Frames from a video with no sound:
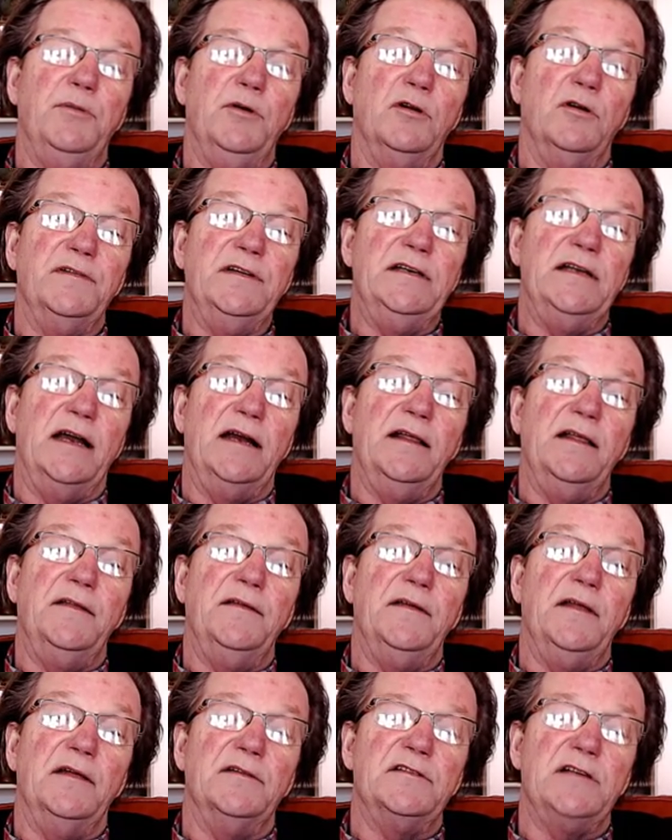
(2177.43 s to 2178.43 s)
beautifully done.
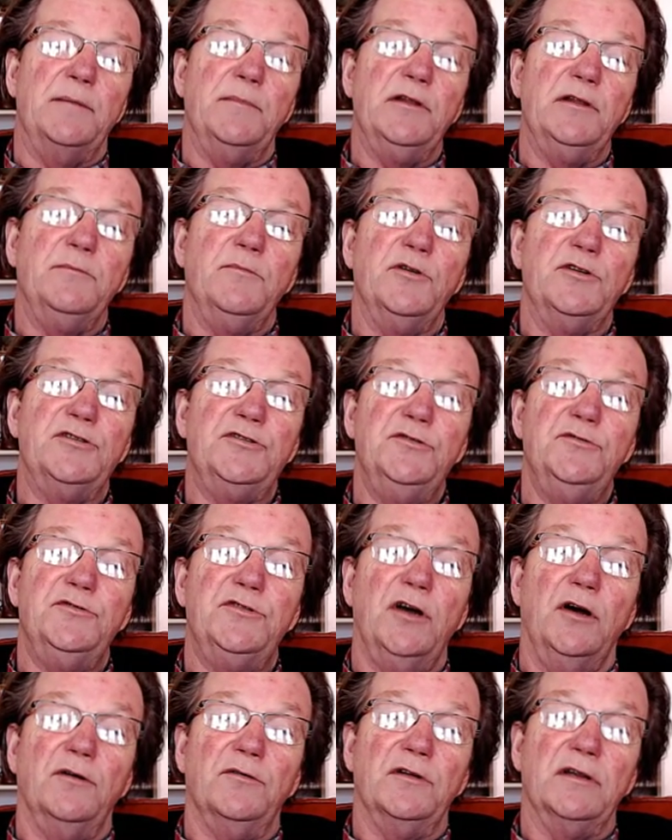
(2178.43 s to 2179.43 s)
And some of them were
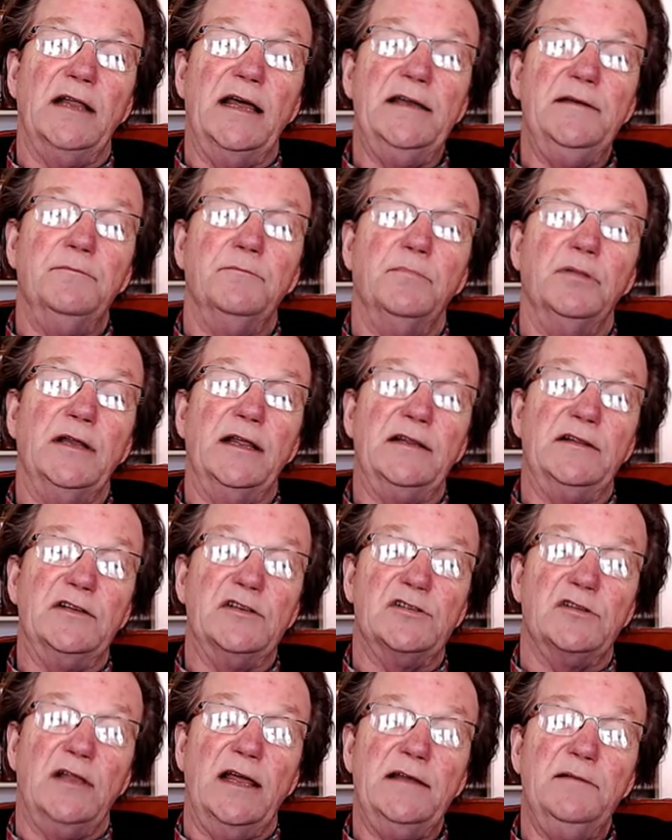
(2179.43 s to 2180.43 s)
two-toned, light, like
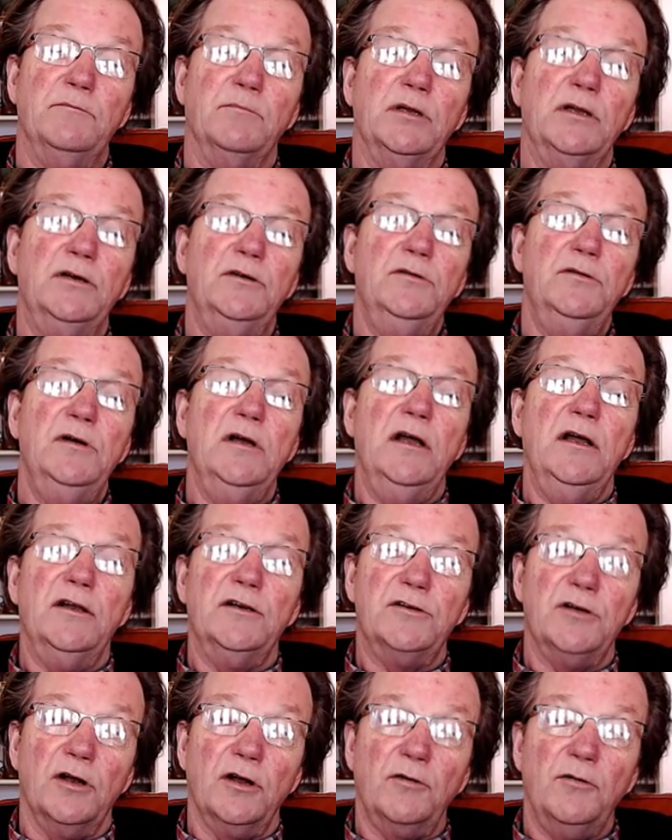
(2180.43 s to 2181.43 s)
this light blue,
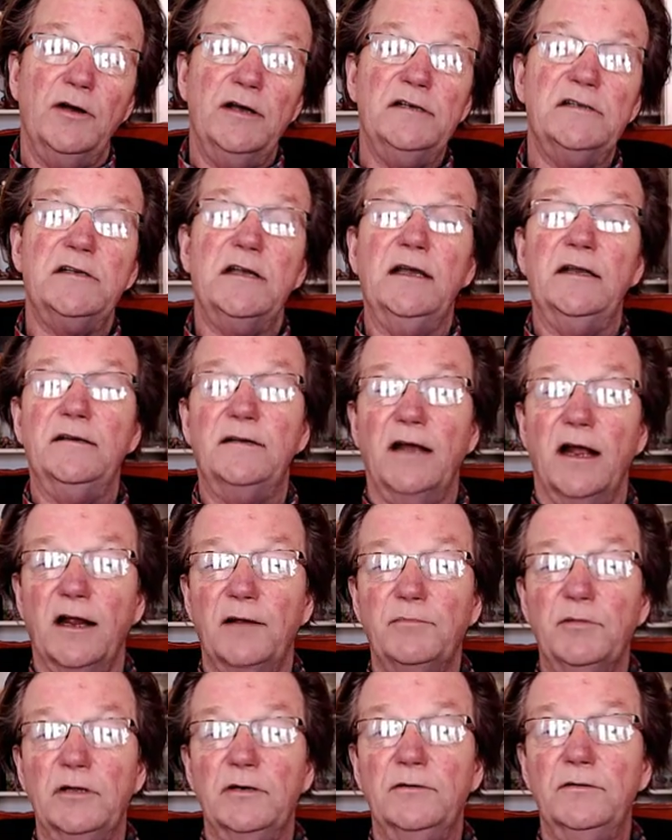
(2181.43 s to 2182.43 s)
turquoise, and
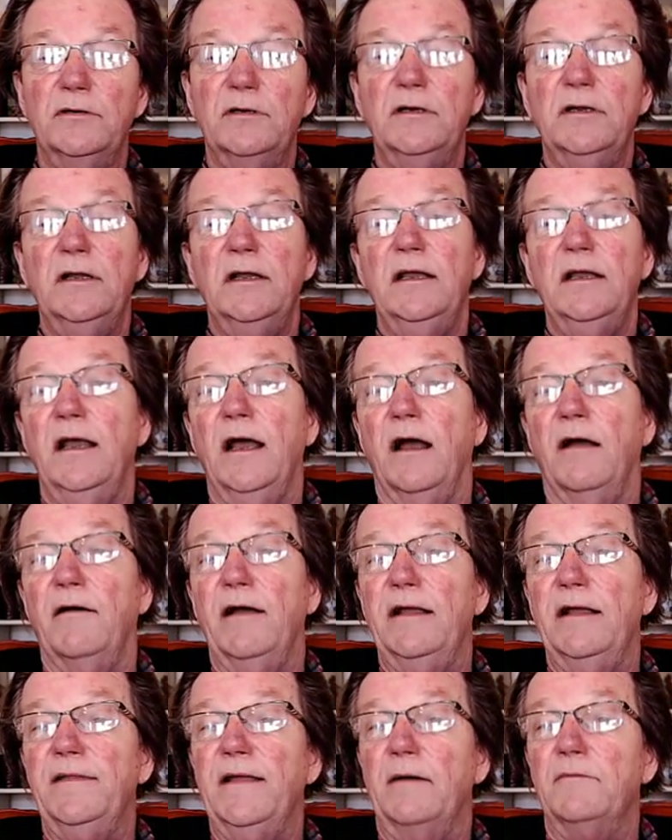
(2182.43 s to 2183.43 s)
dark blue. All
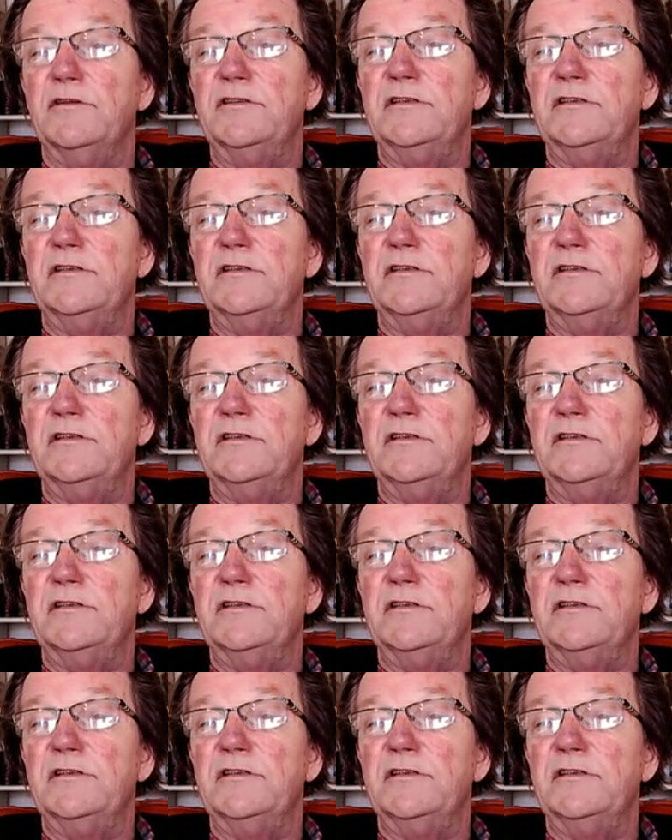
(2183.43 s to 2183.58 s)
right, and that